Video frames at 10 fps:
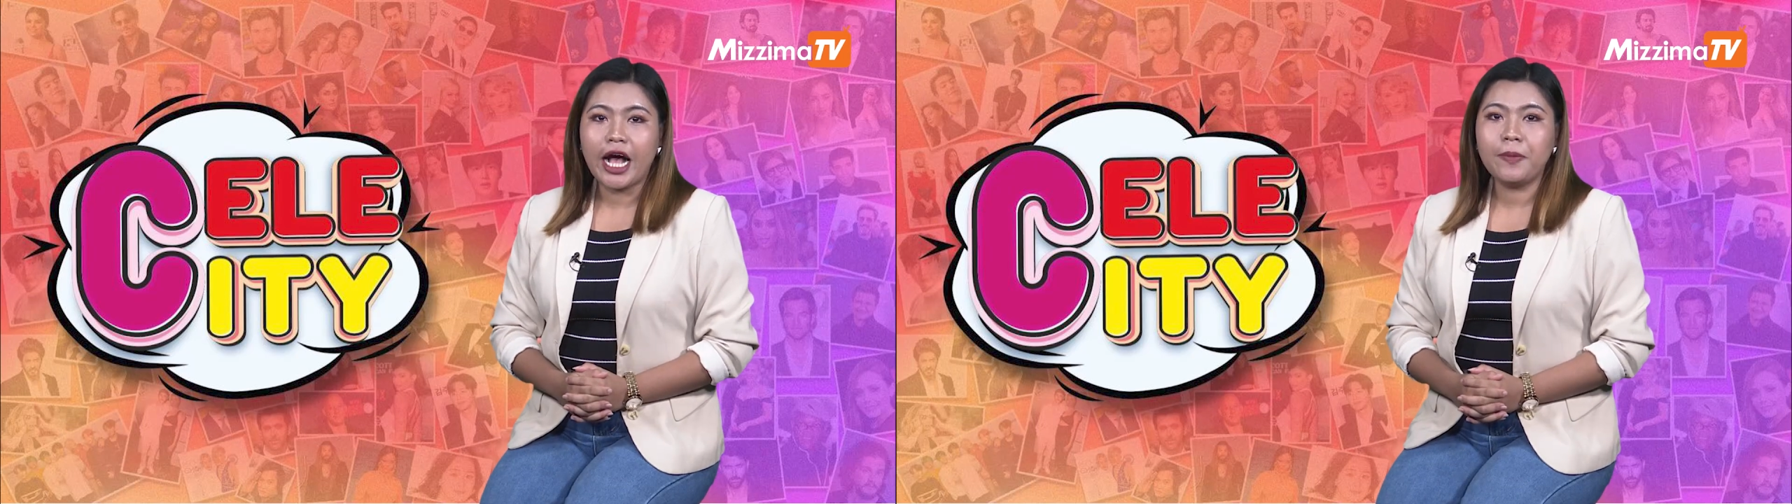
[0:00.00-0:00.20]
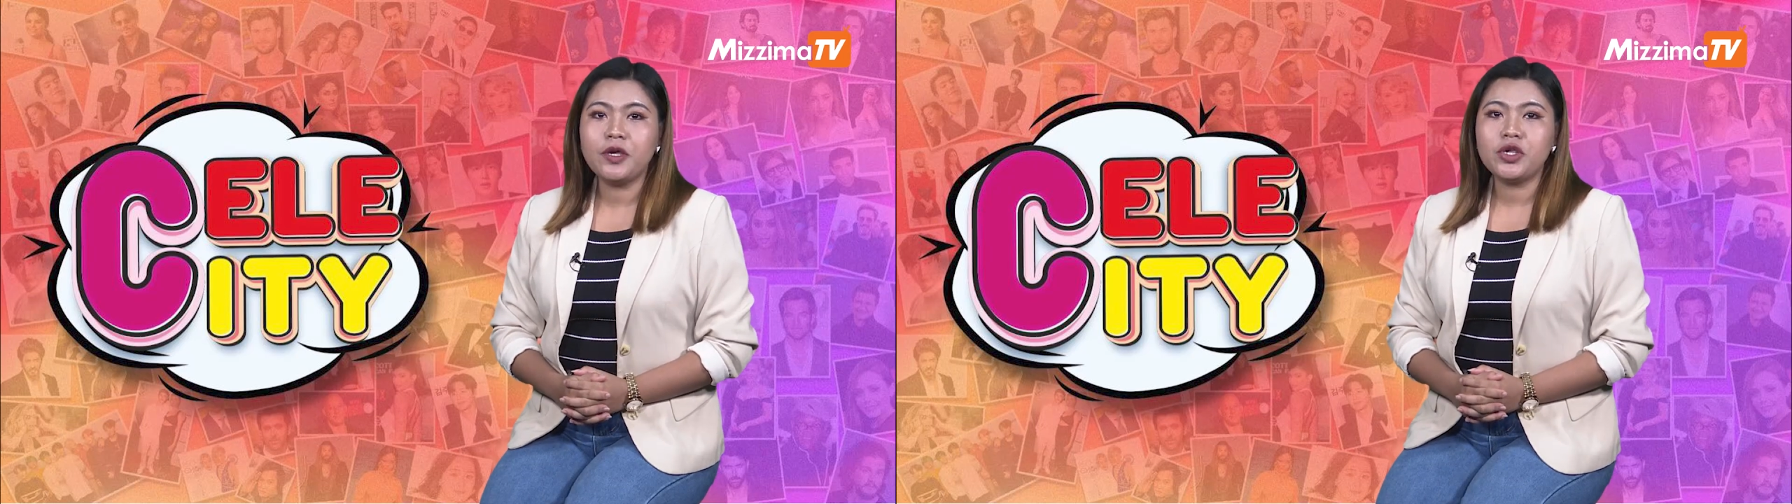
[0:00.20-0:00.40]

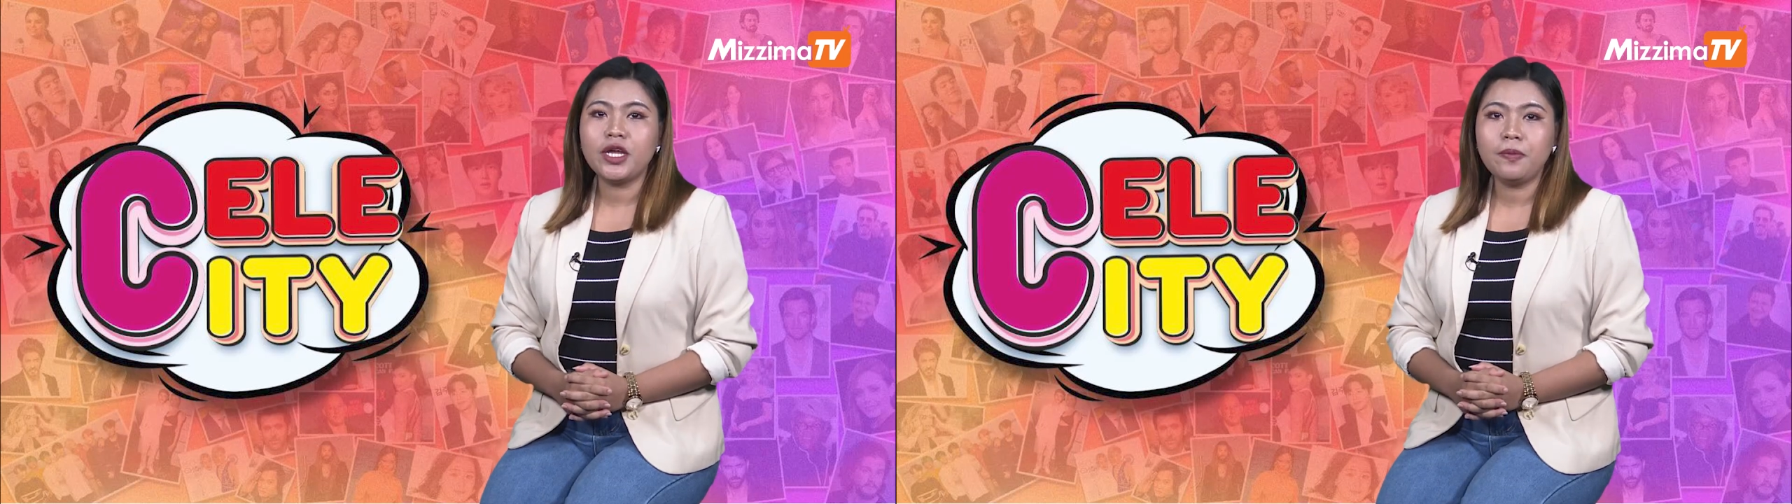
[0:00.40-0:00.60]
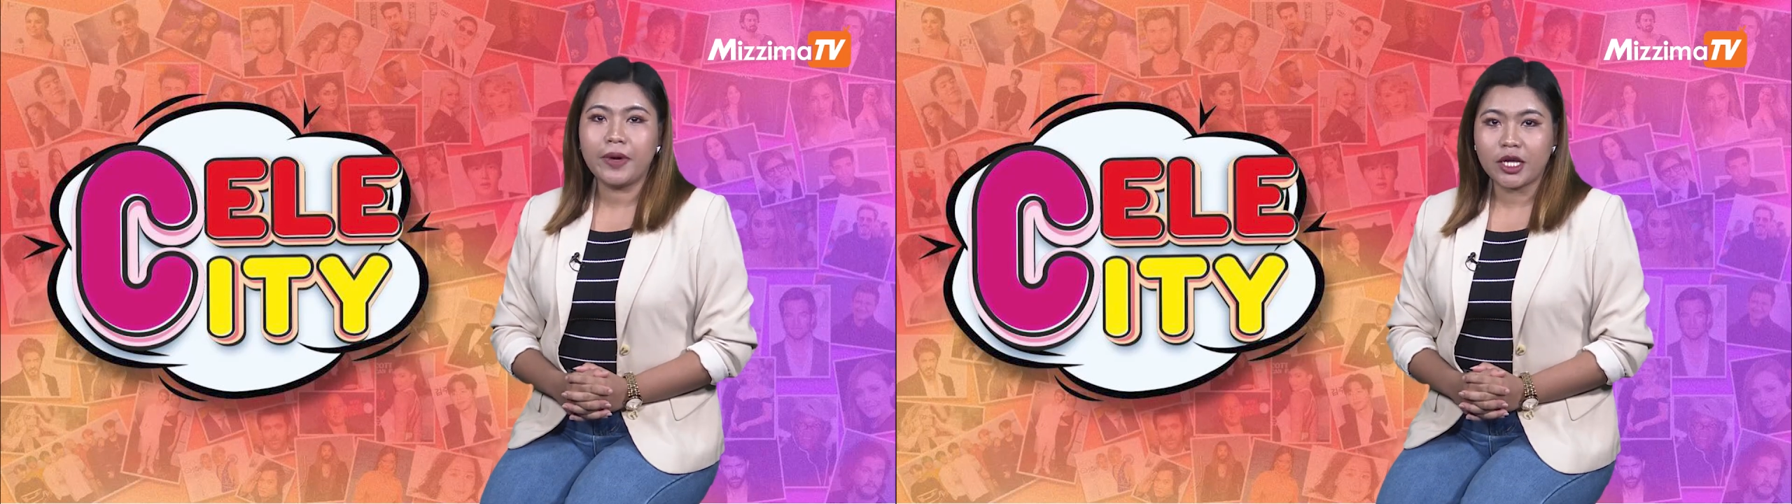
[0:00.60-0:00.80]

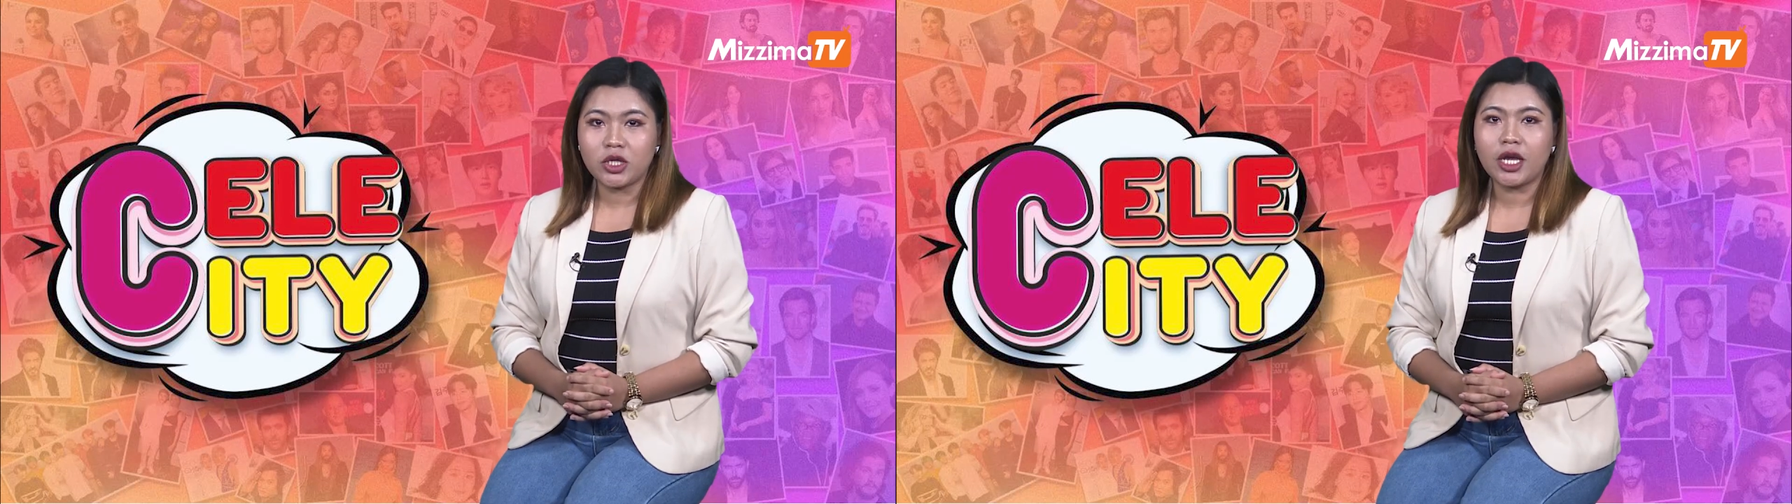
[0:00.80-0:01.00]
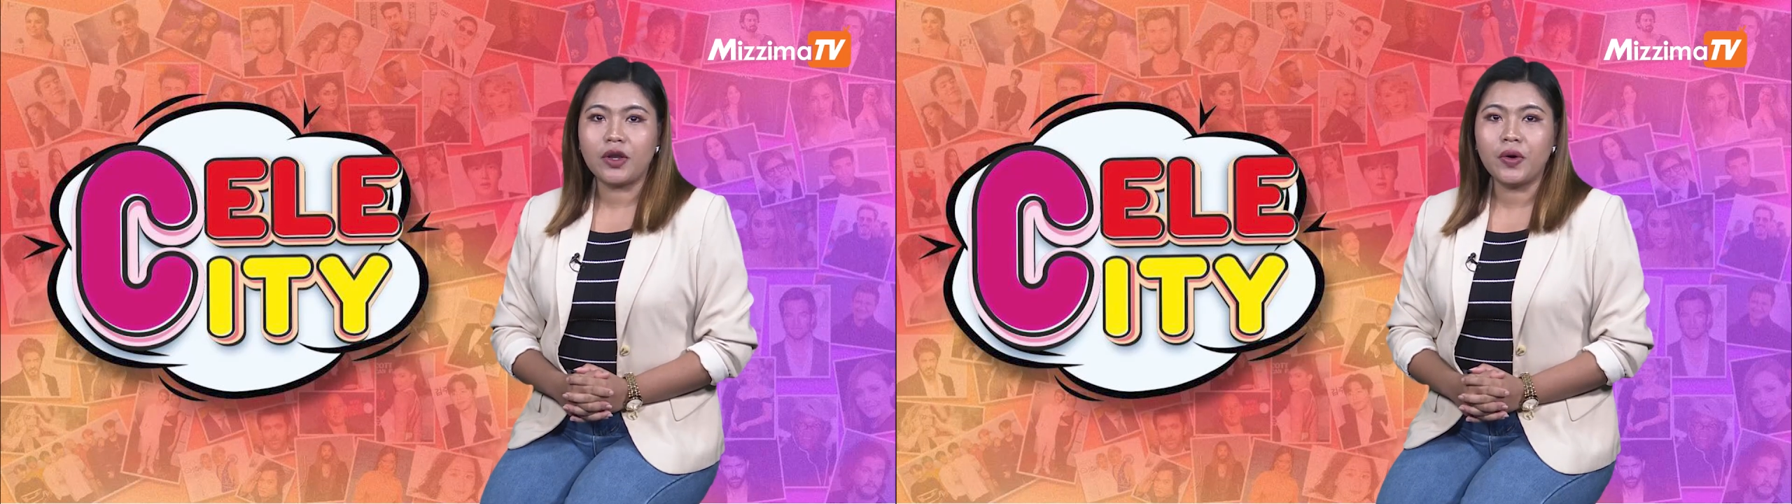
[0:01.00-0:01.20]
Abhishek back
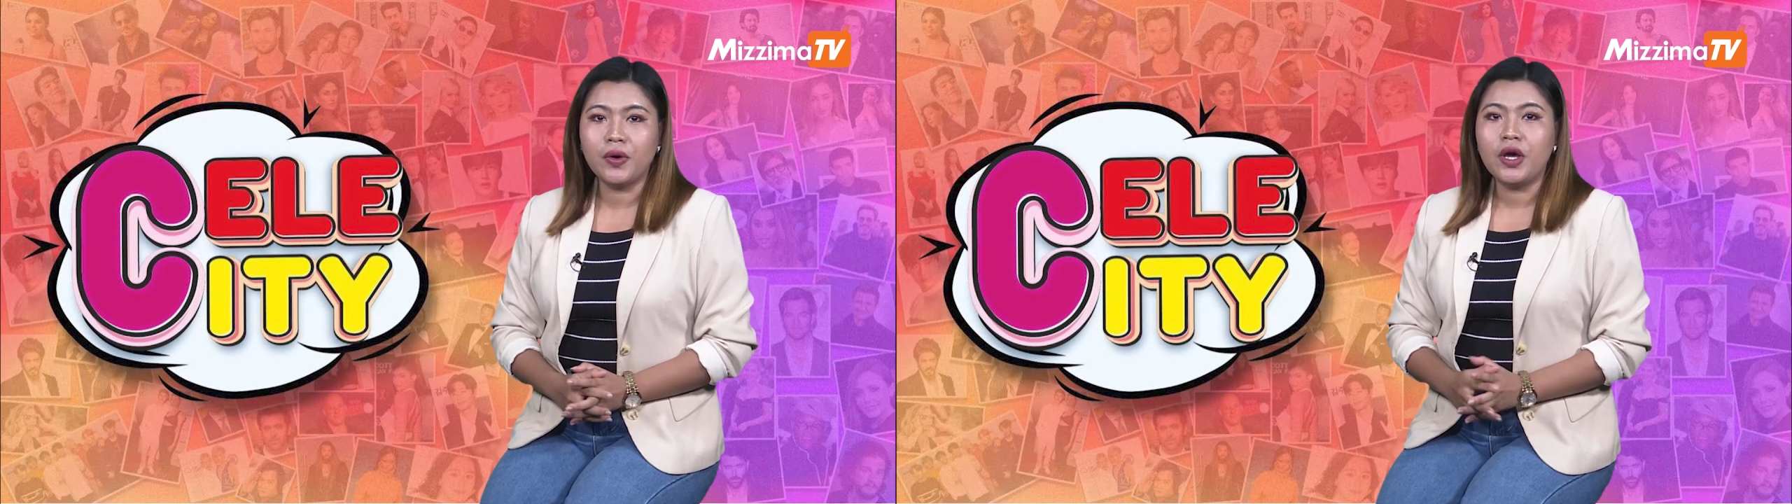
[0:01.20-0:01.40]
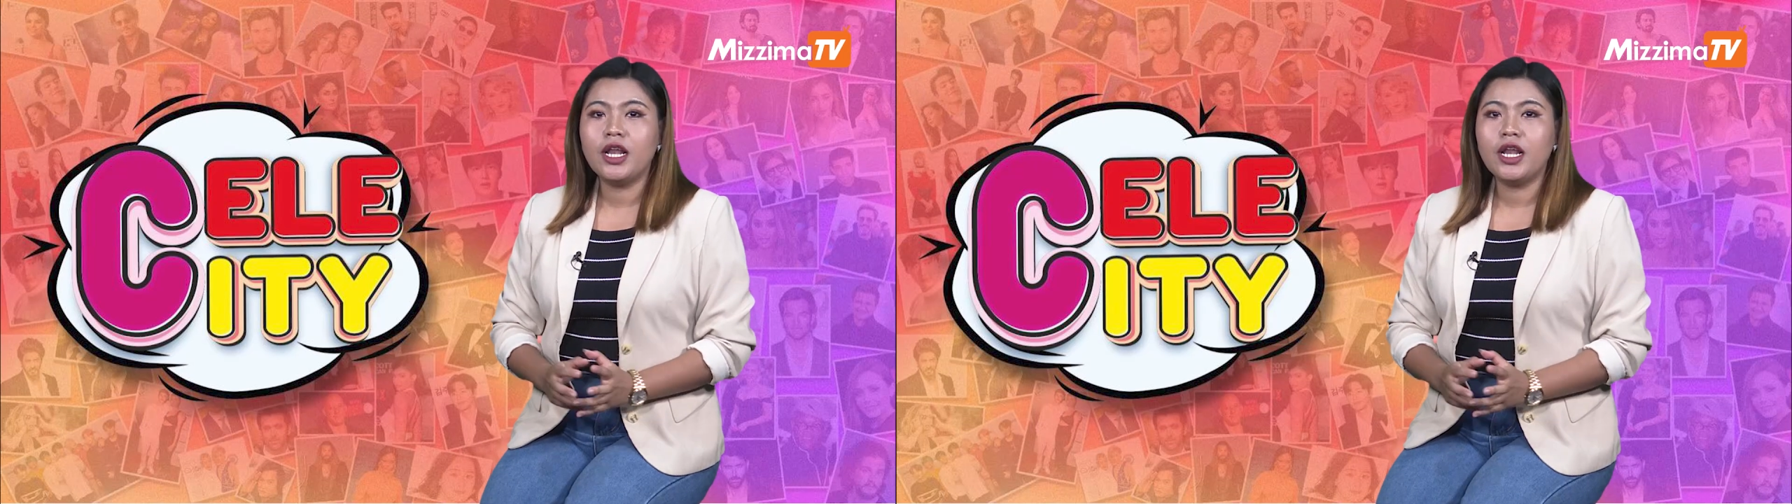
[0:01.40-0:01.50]
channel